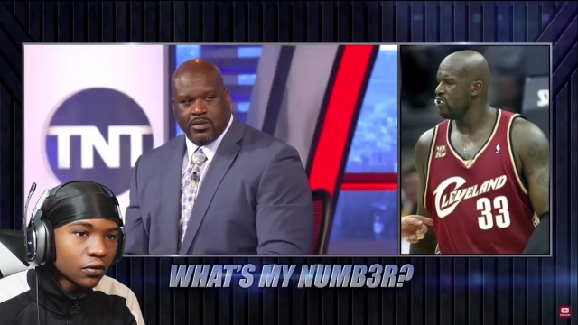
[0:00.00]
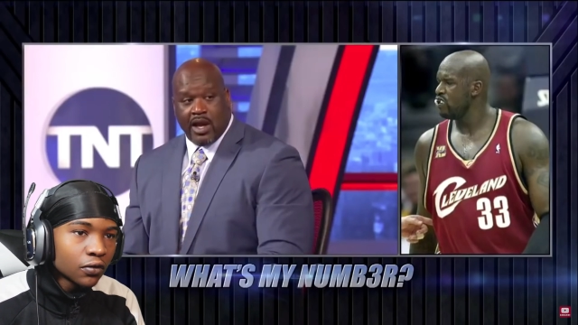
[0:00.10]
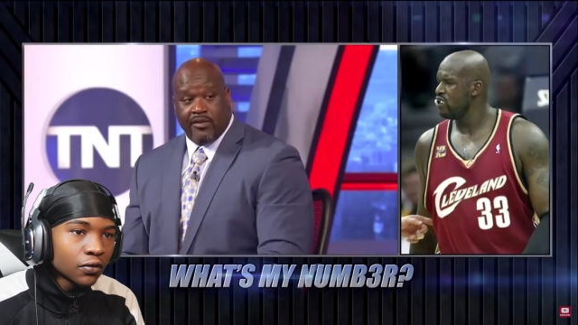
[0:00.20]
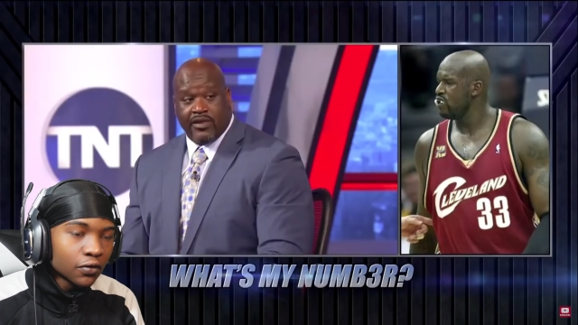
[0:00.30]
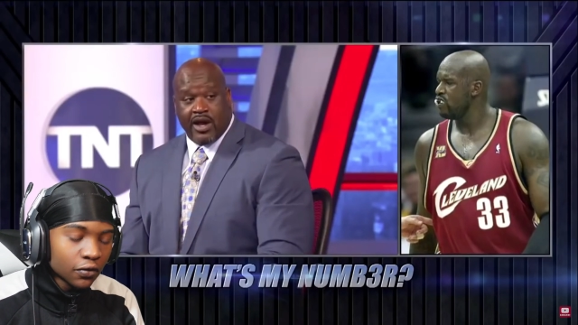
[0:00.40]

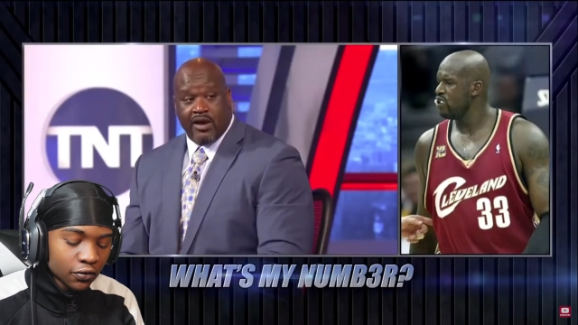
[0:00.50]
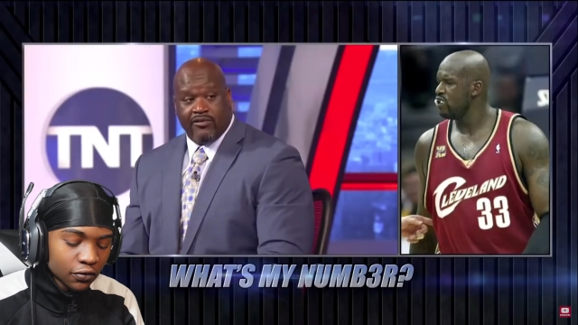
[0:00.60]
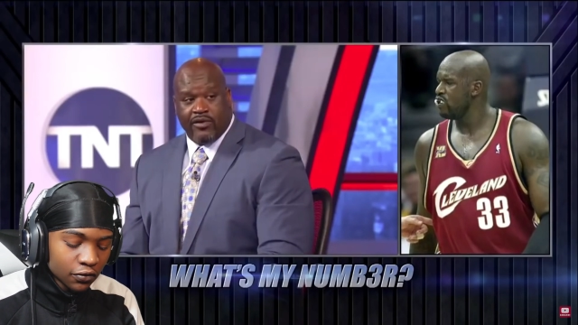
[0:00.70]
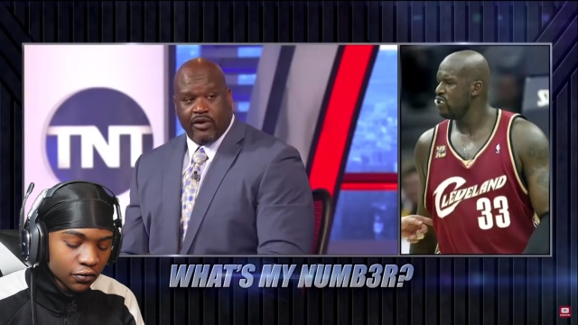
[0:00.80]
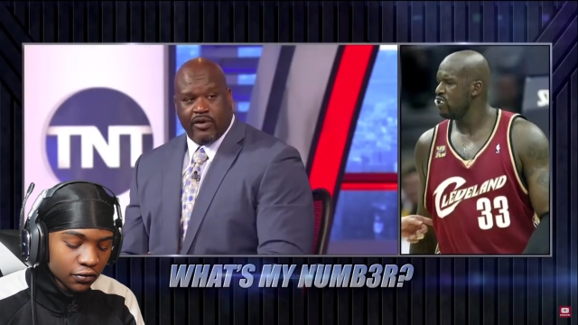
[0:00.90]
Speaker 1: After I
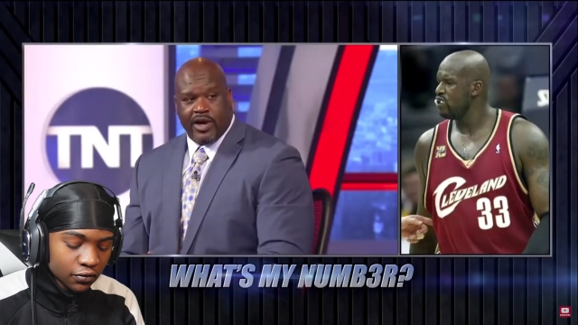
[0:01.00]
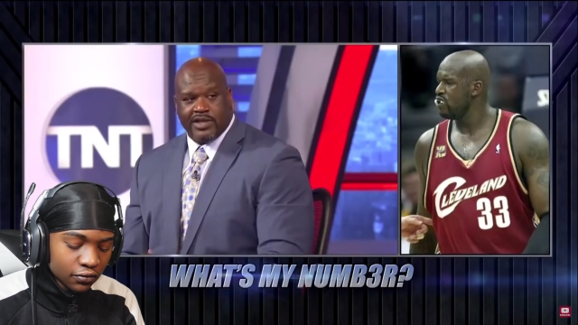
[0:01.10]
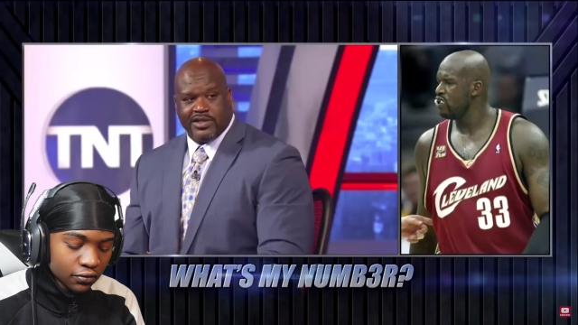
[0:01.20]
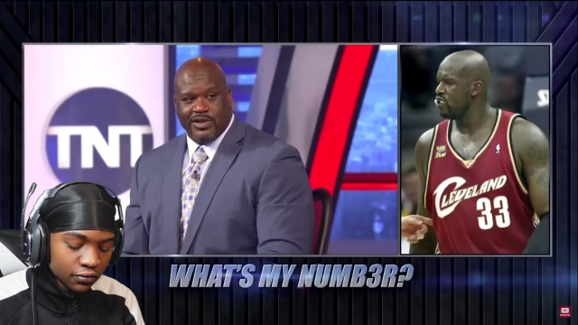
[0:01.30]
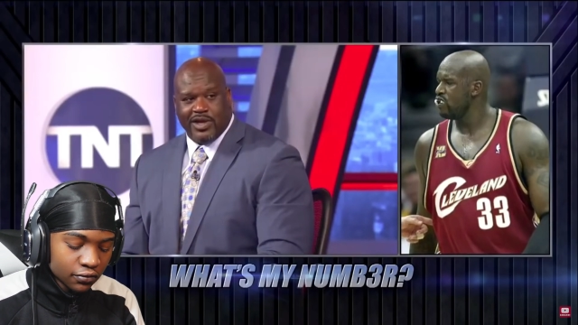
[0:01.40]
had four
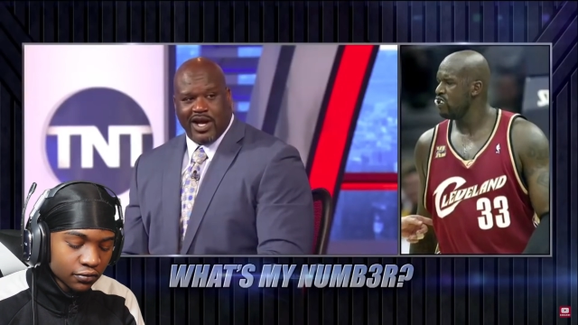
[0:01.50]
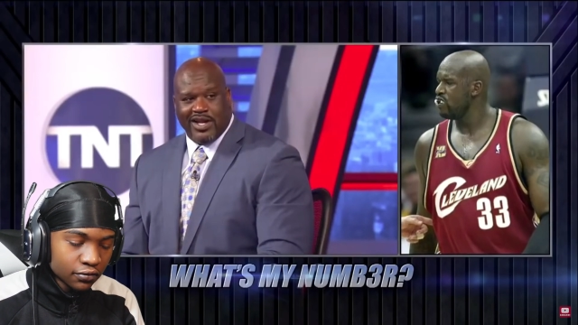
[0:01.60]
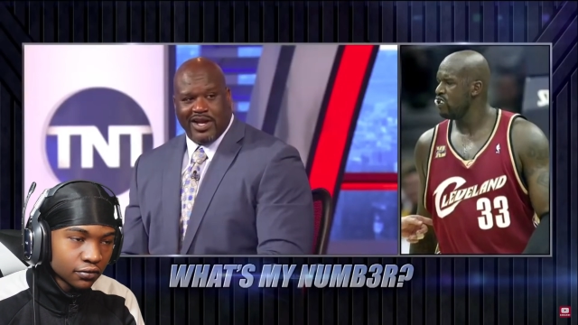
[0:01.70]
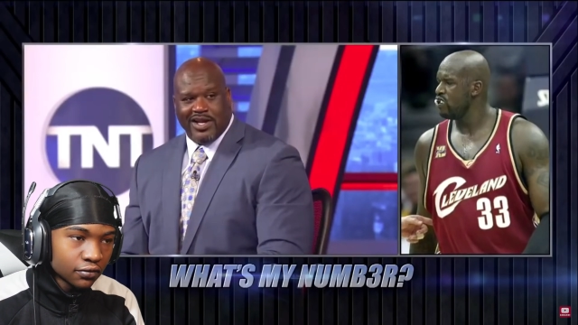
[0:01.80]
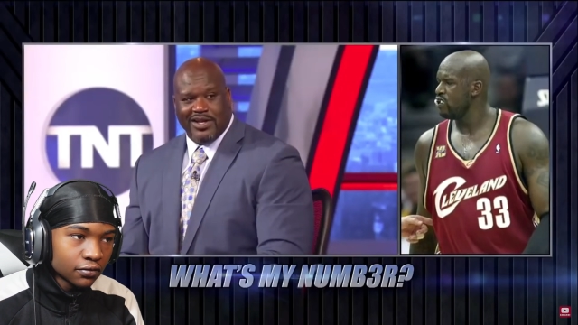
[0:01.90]
rings, and you
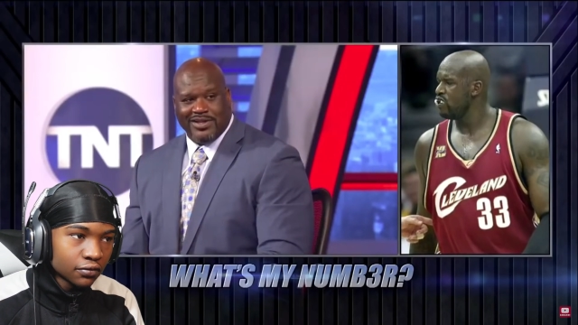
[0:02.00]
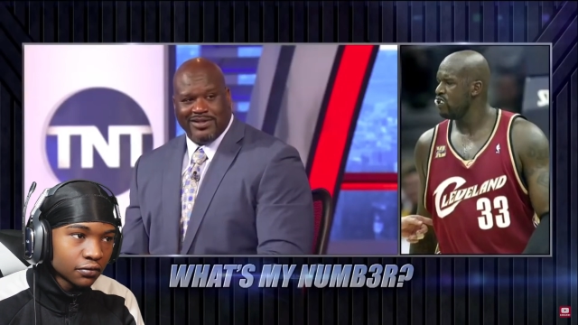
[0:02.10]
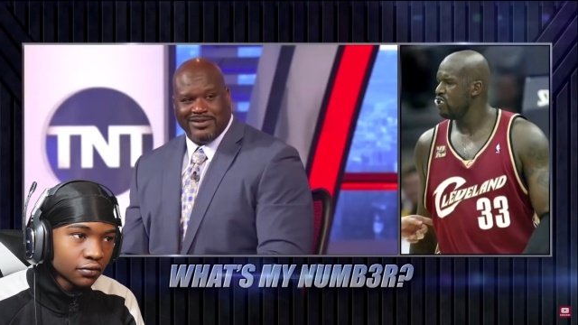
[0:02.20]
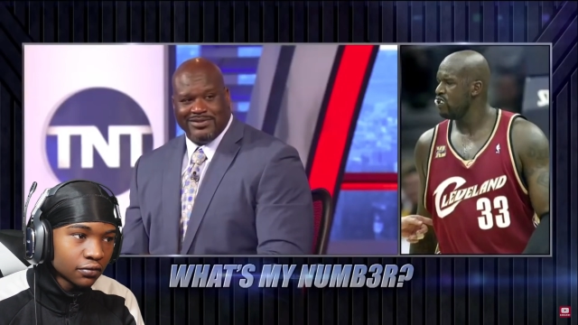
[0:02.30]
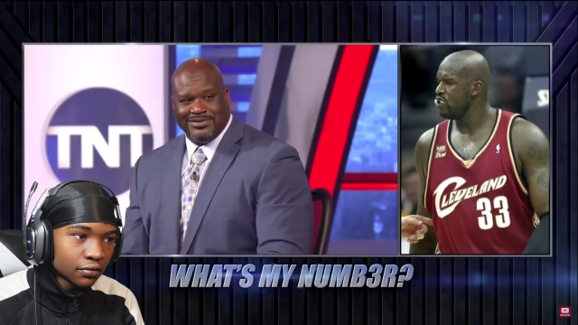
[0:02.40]
got none.
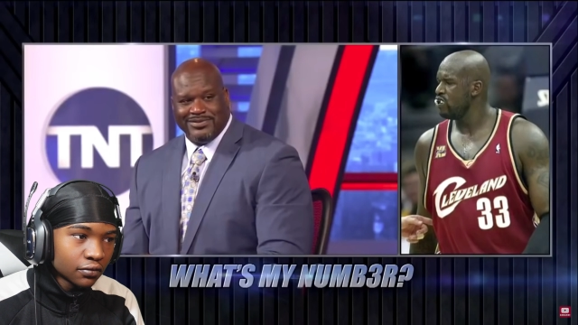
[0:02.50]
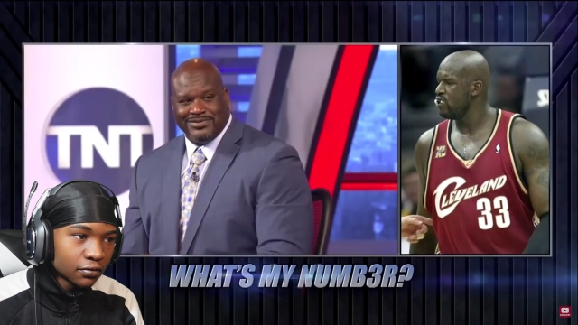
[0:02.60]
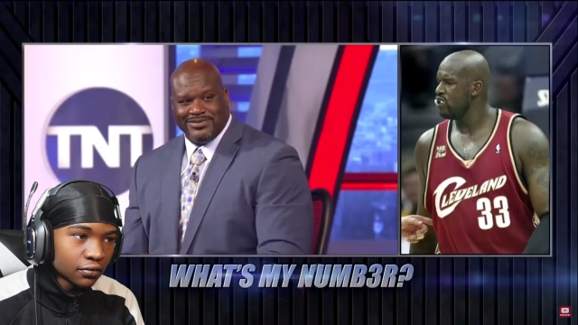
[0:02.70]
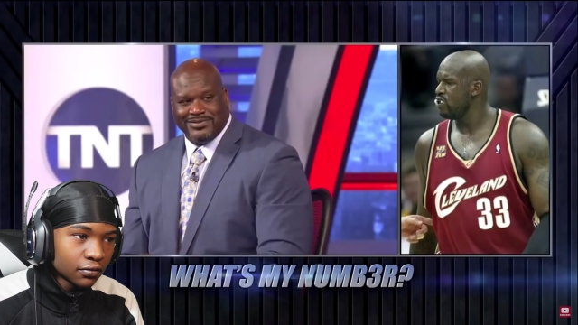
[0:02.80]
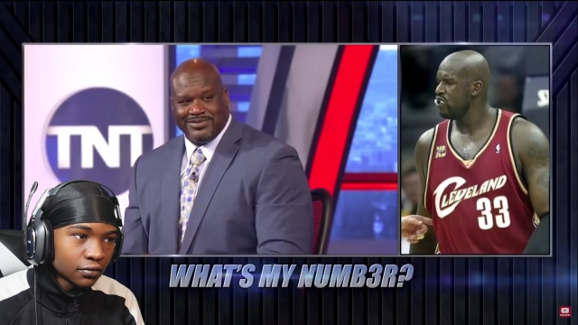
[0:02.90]
Come on,
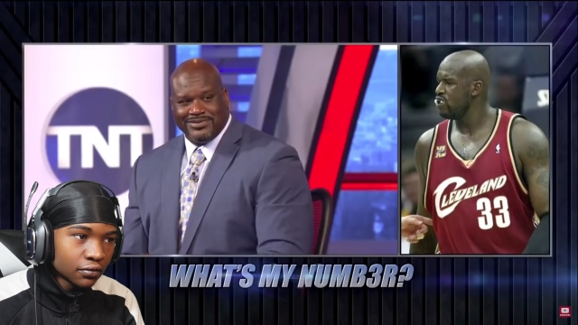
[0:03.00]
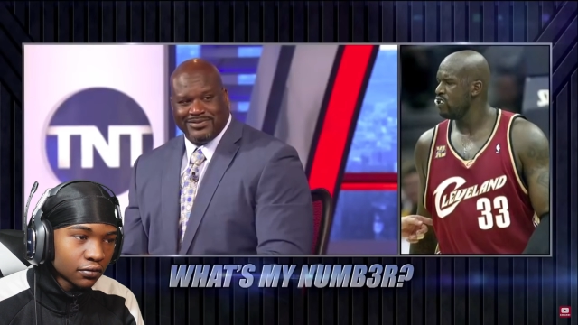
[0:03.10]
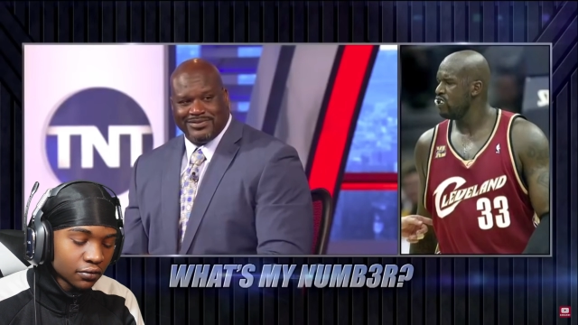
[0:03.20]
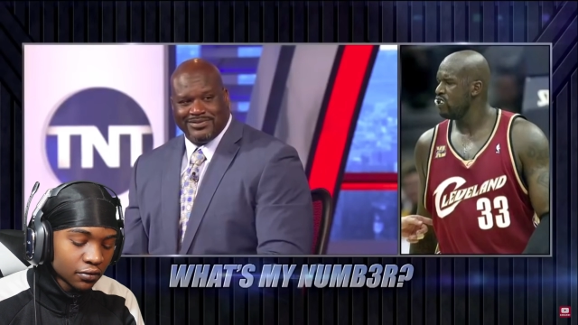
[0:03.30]
man. Come on,